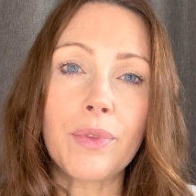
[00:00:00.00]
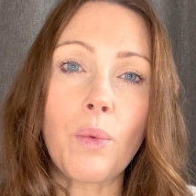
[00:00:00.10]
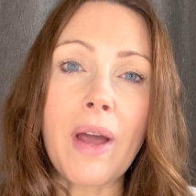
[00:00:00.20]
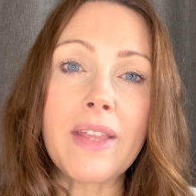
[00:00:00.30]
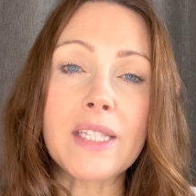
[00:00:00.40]

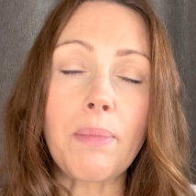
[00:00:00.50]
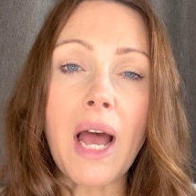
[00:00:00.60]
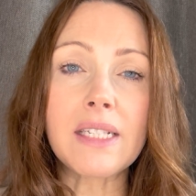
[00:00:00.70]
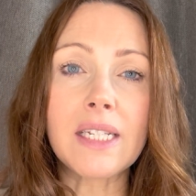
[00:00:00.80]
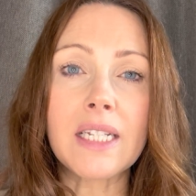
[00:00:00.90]
where these are
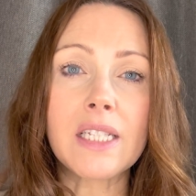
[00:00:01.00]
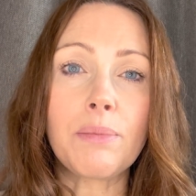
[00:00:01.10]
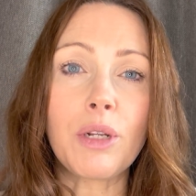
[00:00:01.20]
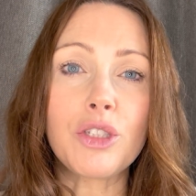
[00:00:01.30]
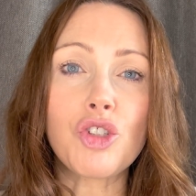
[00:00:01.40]
passing into the
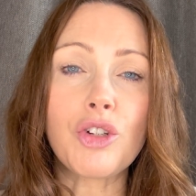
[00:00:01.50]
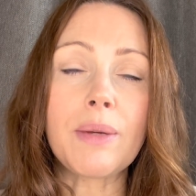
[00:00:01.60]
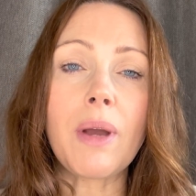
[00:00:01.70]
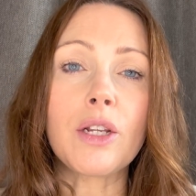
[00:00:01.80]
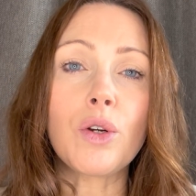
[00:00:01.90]

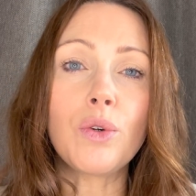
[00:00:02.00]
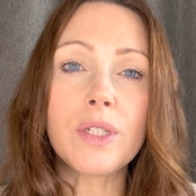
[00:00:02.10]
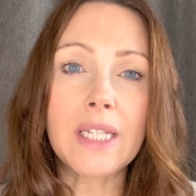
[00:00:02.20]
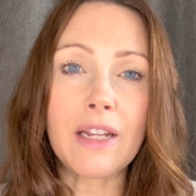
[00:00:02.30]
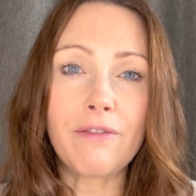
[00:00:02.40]
bloodstream and
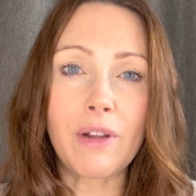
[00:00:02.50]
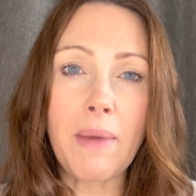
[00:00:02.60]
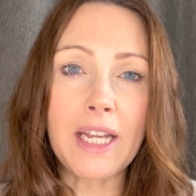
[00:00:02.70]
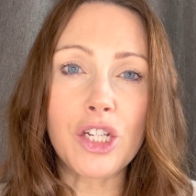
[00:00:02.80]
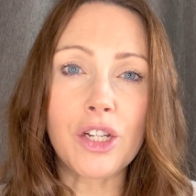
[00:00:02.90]
causing
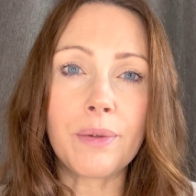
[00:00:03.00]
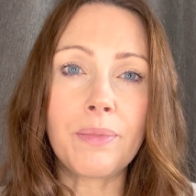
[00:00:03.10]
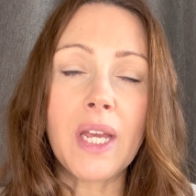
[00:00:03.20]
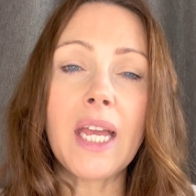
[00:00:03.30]
inflammation,